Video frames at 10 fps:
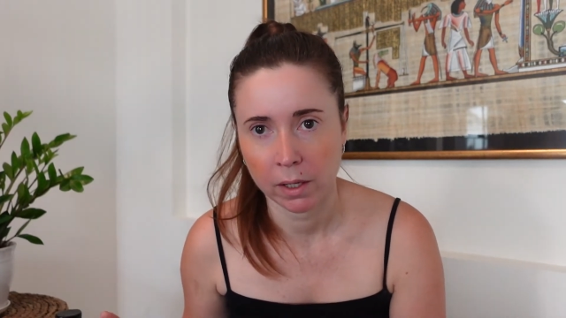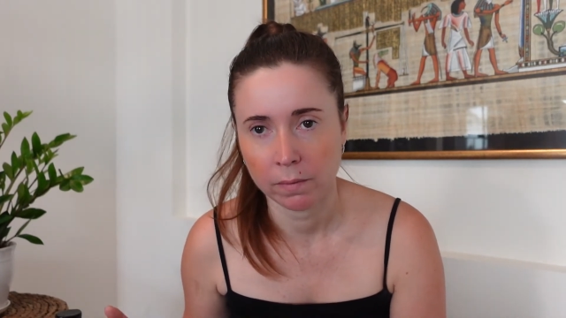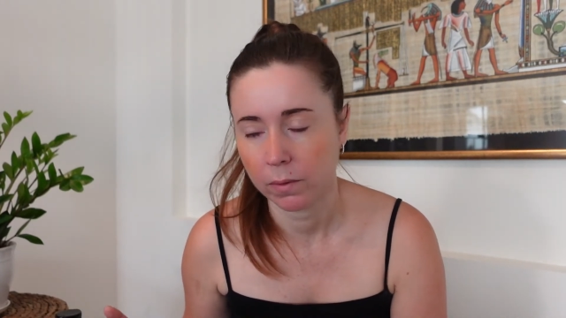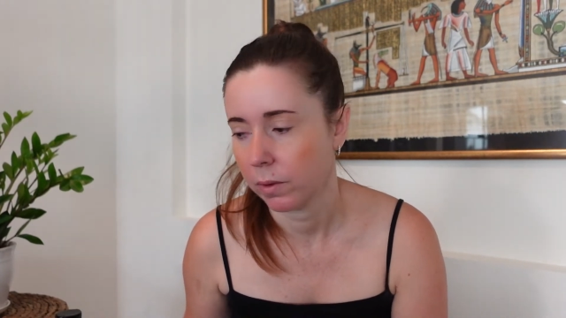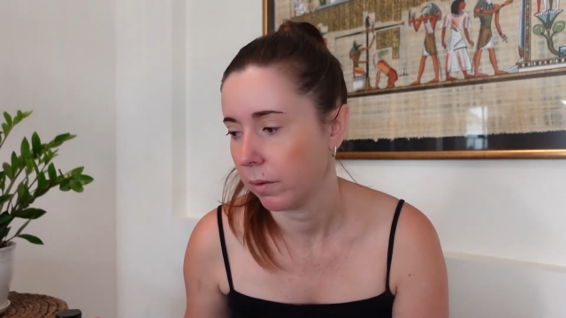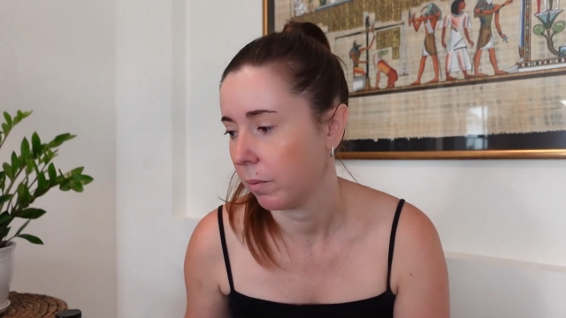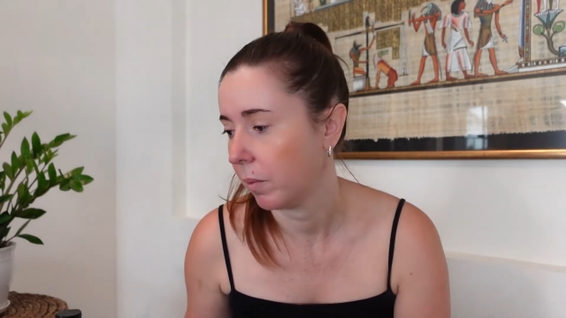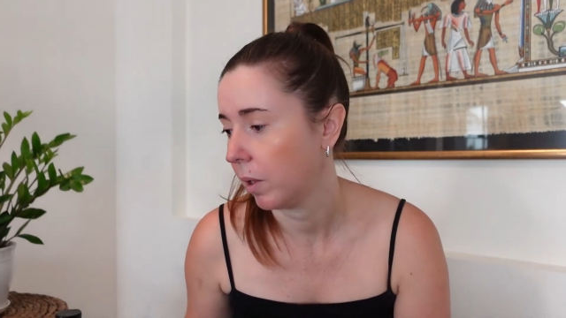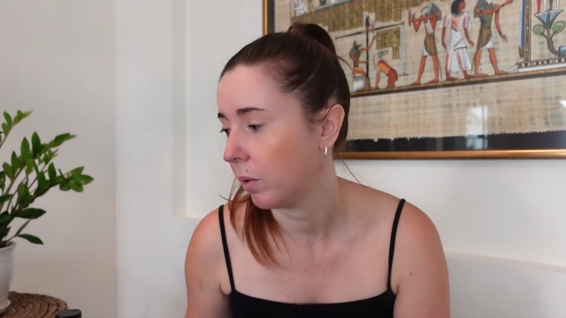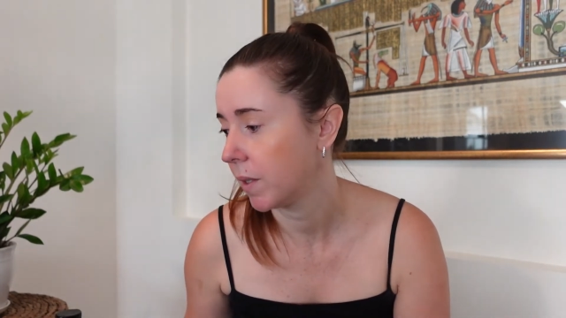for the
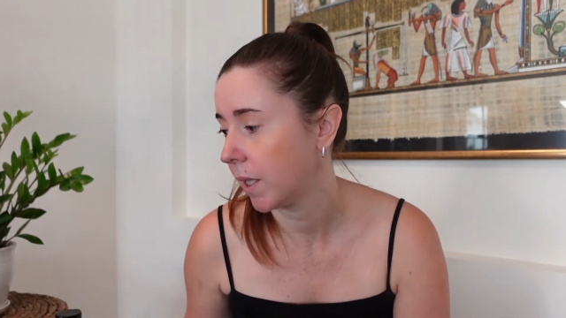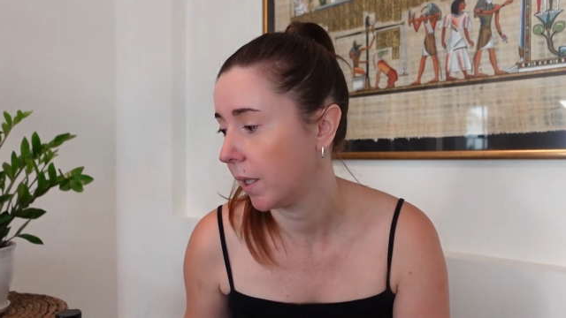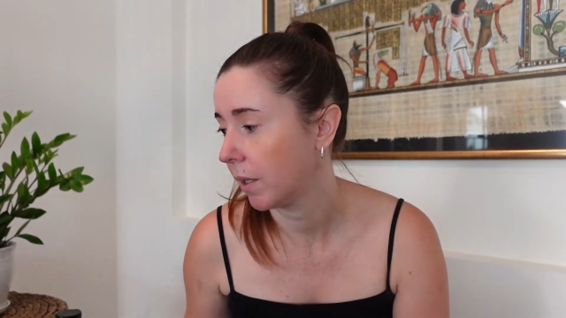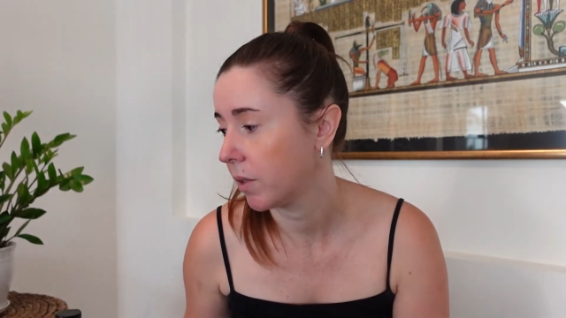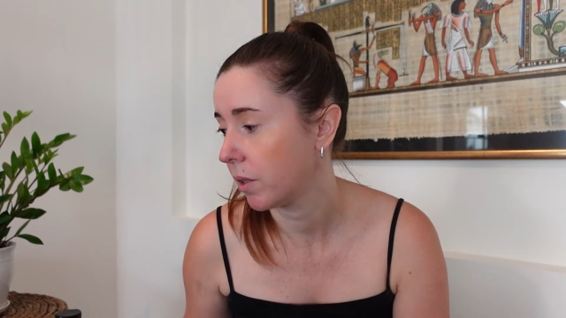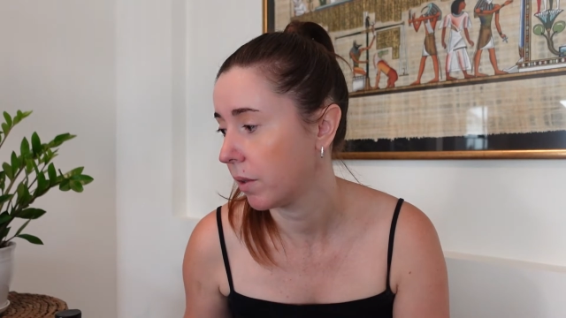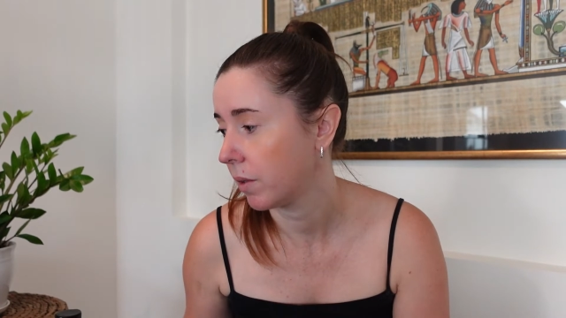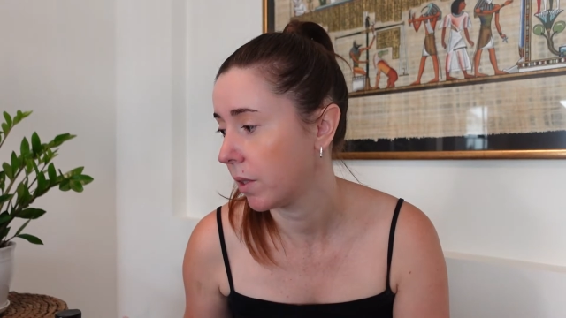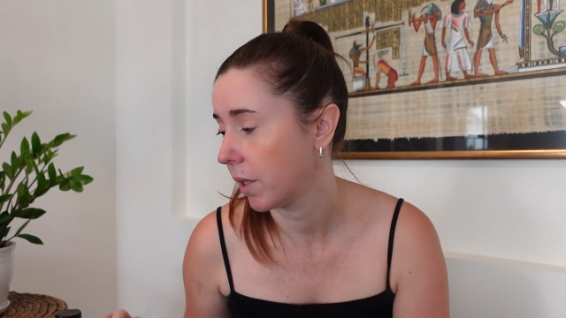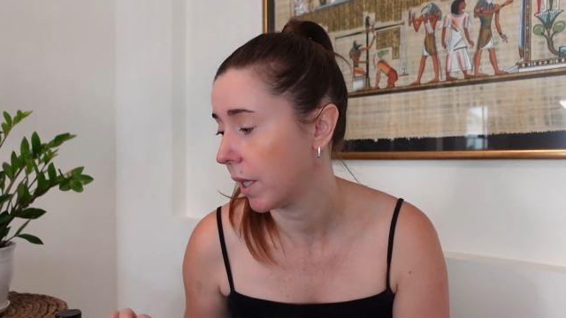little seedlings
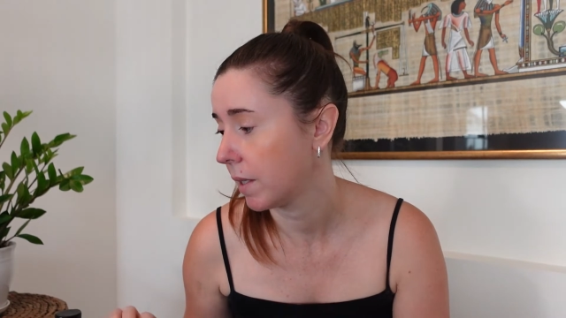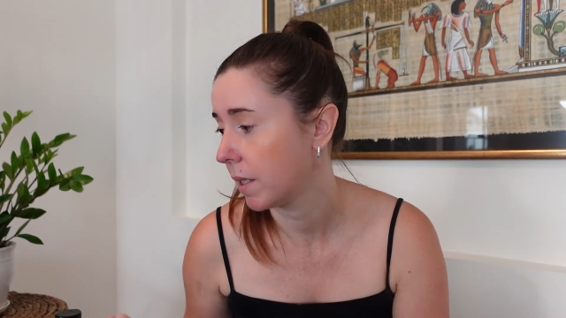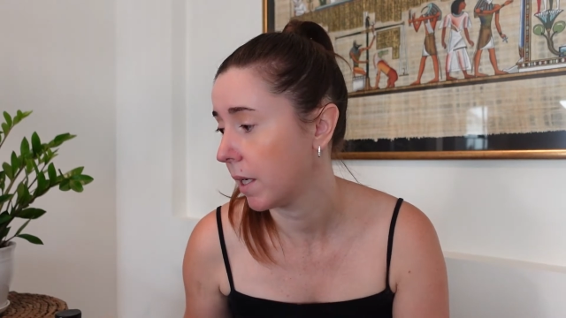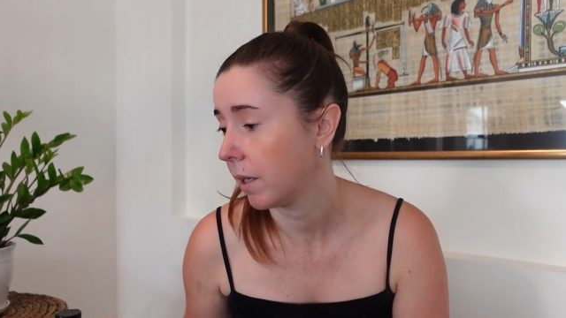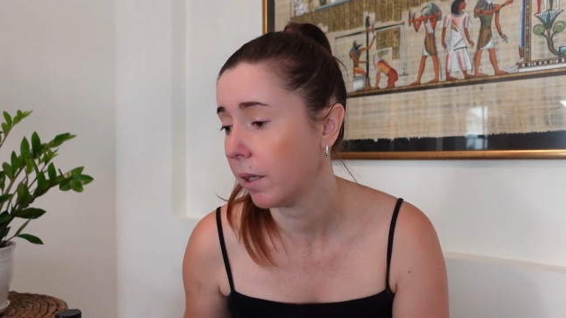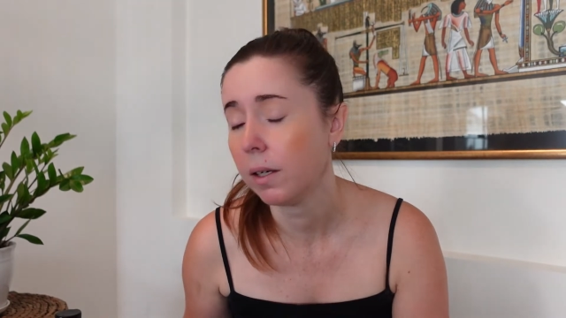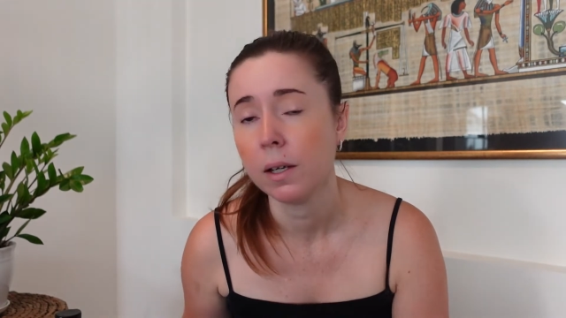to get started.